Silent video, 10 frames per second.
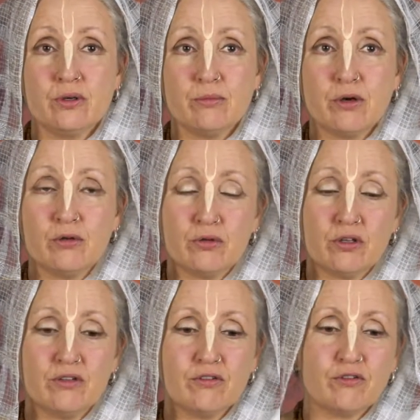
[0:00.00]
both
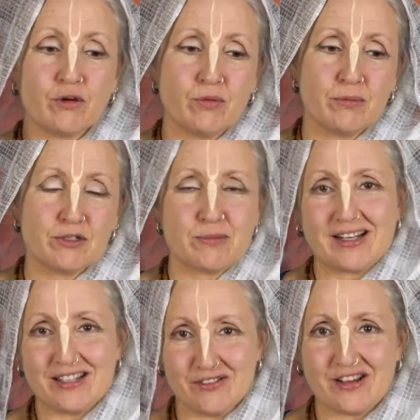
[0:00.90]
from the
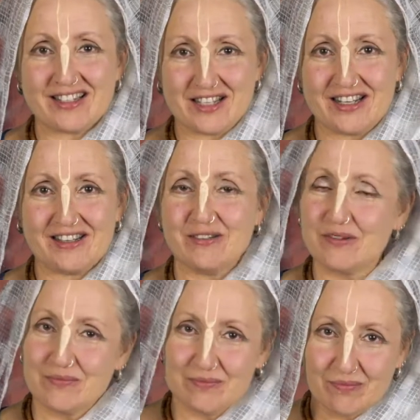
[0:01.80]
perspective of actually
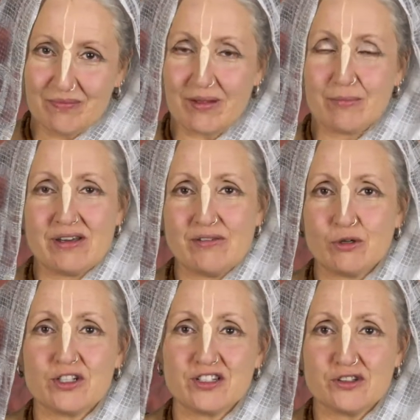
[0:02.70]

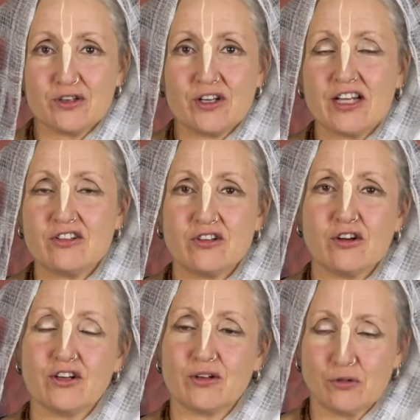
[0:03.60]
wanting to connect to
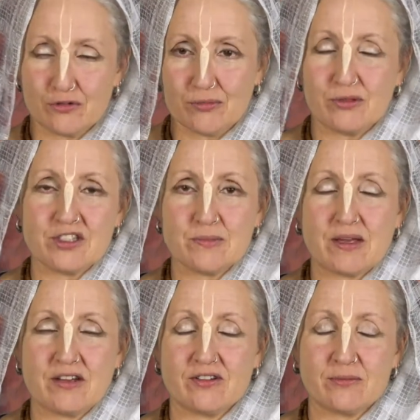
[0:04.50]
God, or from their
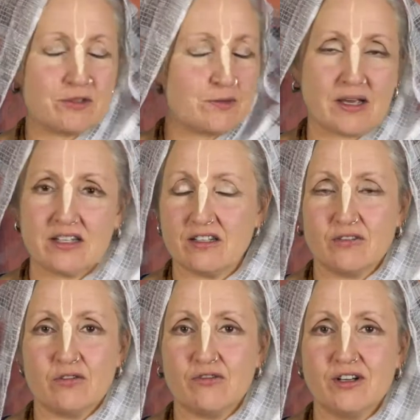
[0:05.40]
perspective
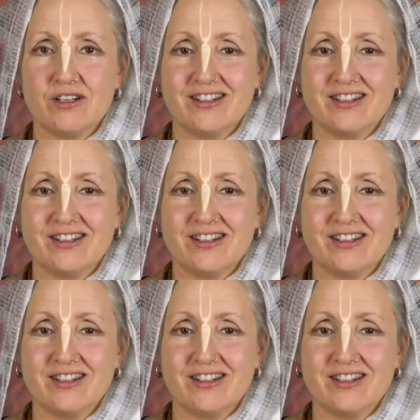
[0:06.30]
of,